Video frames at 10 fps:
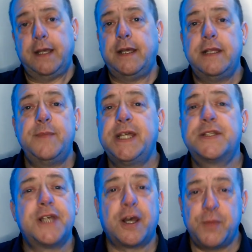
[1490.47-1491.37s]
In the
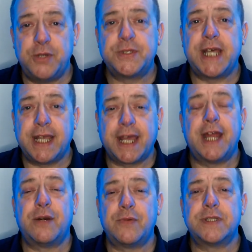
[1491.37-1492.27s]
meantime, you take
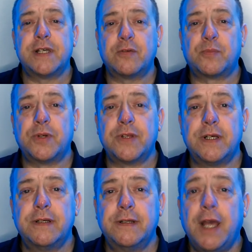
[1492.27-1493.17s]
care of yourself, brother.
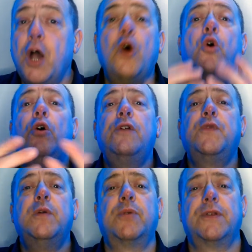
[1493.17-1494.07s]
All of
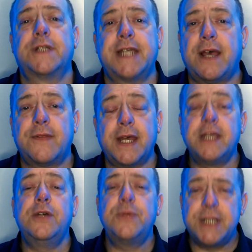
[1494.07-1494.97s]
you brothers out there,
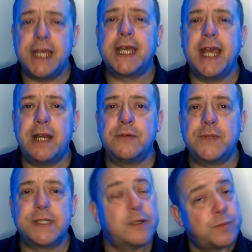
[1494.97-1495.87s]
you take care of
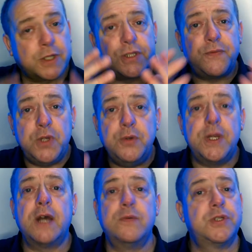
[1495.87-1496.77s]
yourself because if you
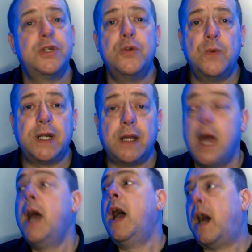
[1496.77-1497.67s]
don't, who will?
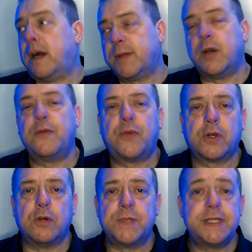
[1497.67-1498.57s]
I'm going for a
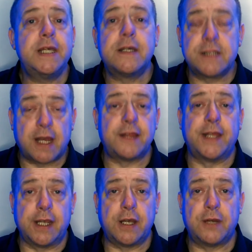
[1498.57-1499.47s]
cup of tea because I
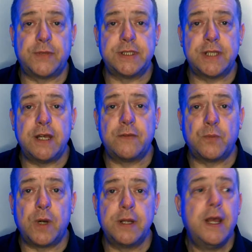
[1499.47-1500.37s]
think I deserve
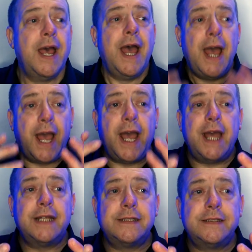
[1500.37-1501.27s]
one.
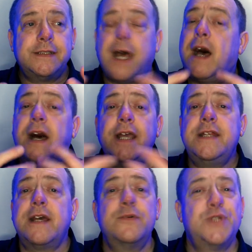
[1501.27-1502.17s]
And I
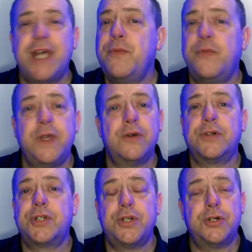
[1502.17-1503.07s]
don't envy your
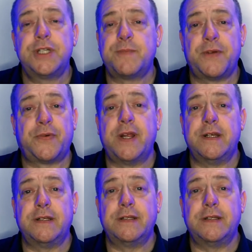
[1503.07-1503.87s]
choice, my friend.